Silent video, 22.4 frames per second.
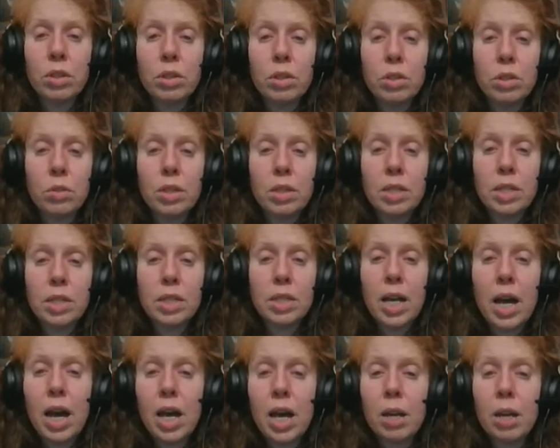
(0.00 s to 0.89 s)
to this
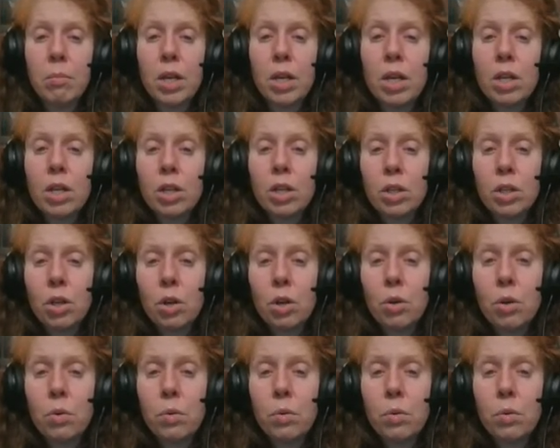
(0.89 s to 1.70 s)
time, no,